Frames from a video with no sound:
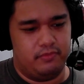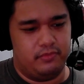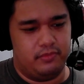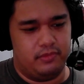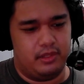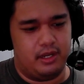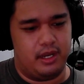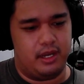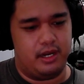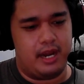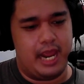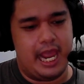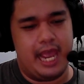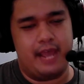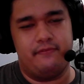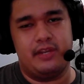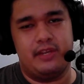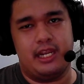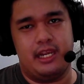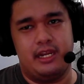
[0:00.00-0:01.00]
not
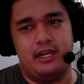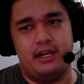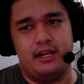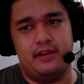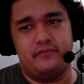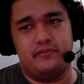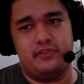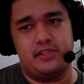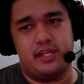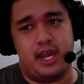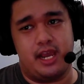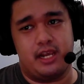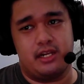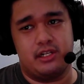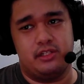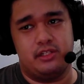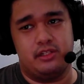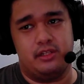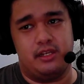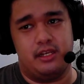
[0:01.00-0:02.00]
having enough to
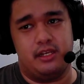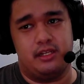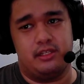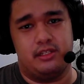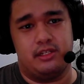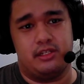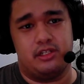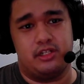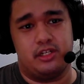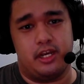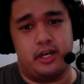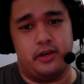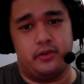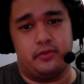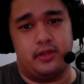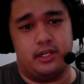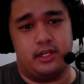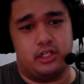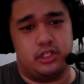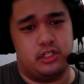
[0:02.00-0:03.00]
actually dish out
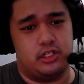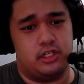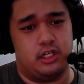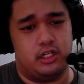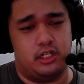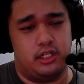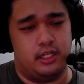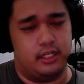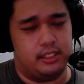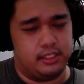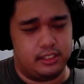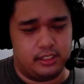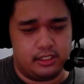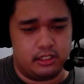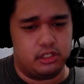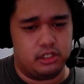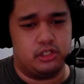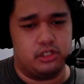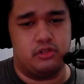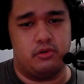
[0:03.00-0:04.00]
at
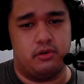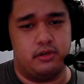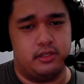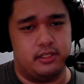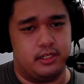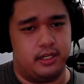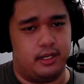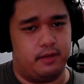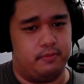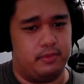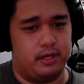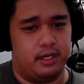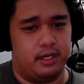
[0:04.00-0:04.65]
such a short time.